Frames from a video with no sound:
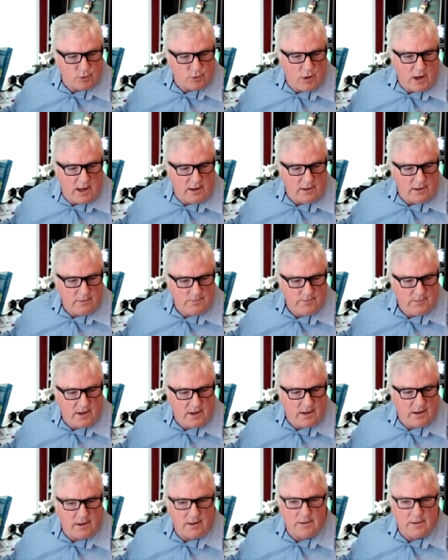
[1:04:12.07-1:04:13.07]
well,
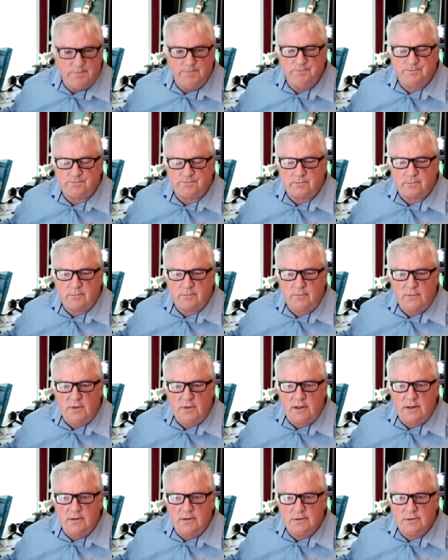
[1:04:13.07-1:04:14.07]

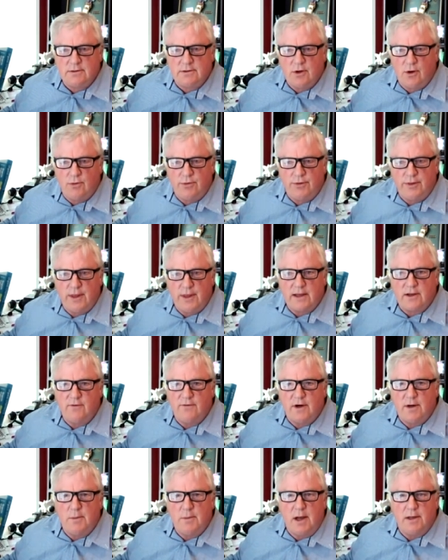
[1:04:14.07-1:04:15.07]
so thank you
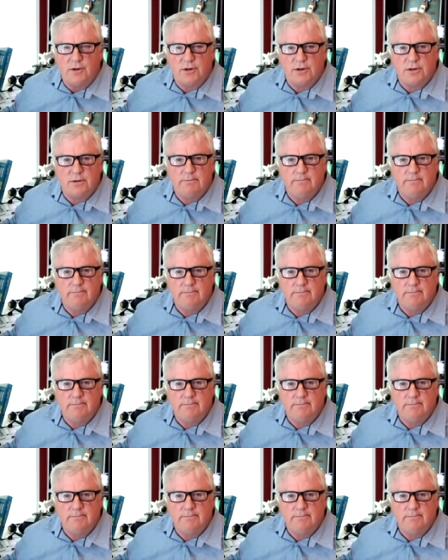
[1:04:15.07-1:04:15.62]
very much.